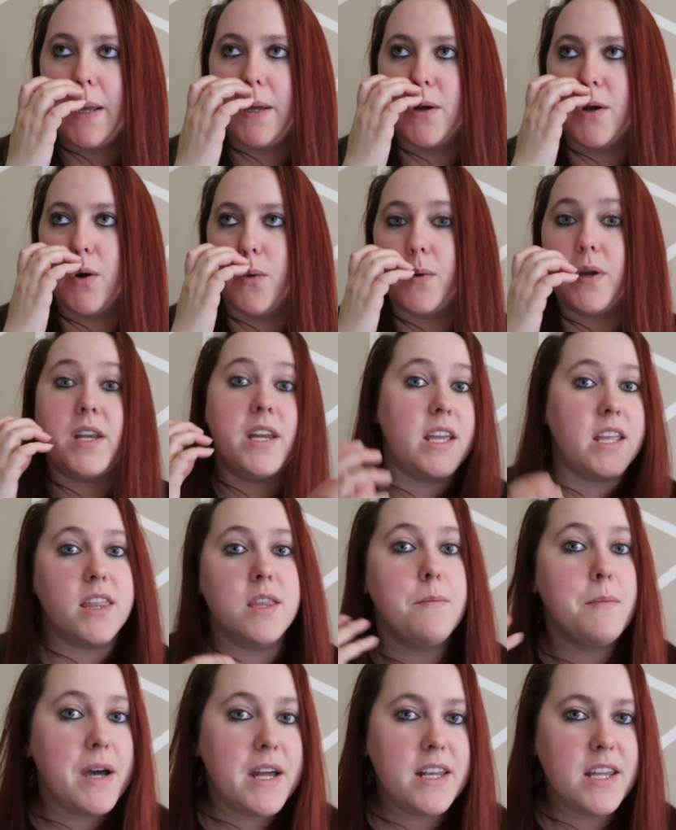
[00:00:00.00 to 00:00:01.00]
you know we
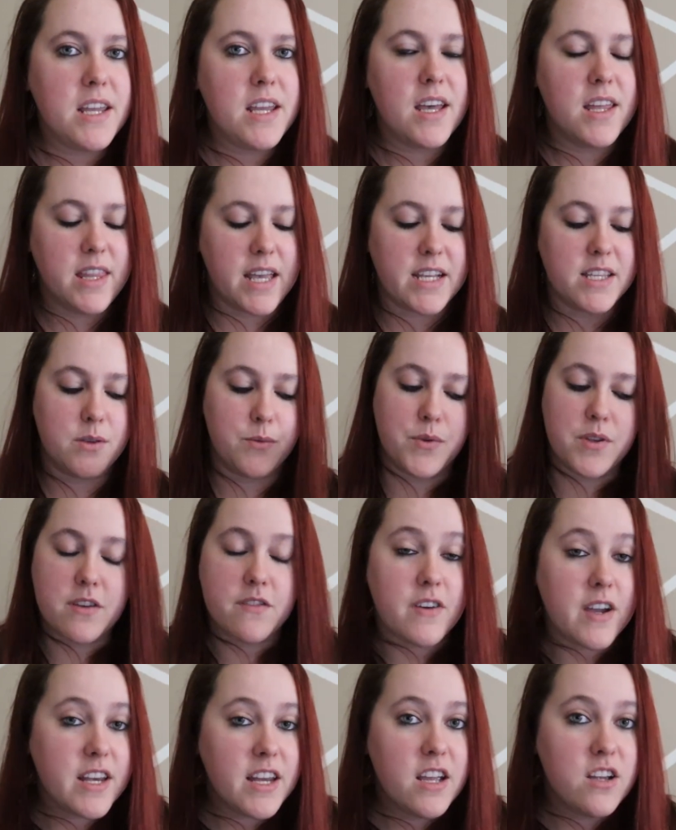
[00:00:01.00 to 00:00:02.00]
need the money and that's where
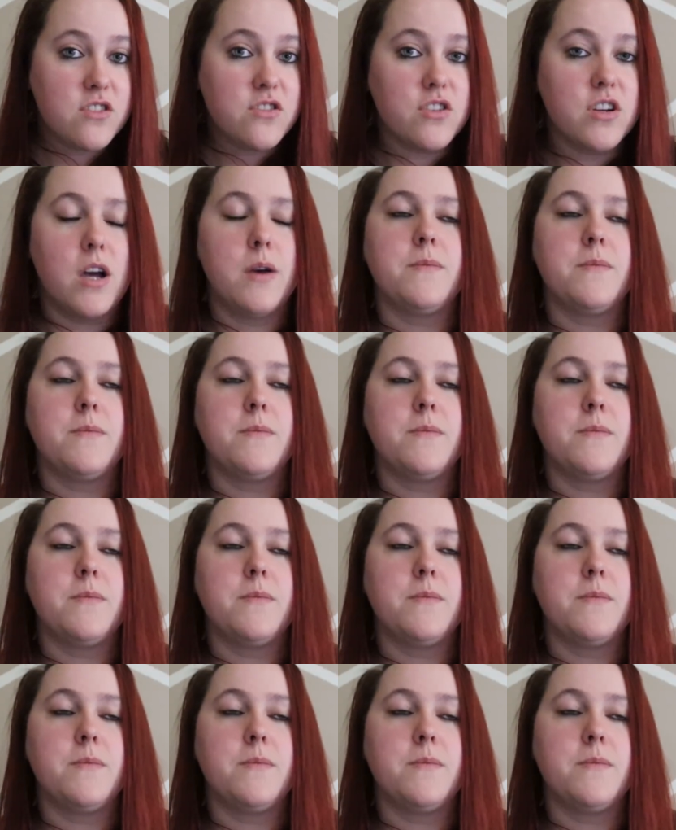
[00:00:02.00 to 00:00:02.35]
the financial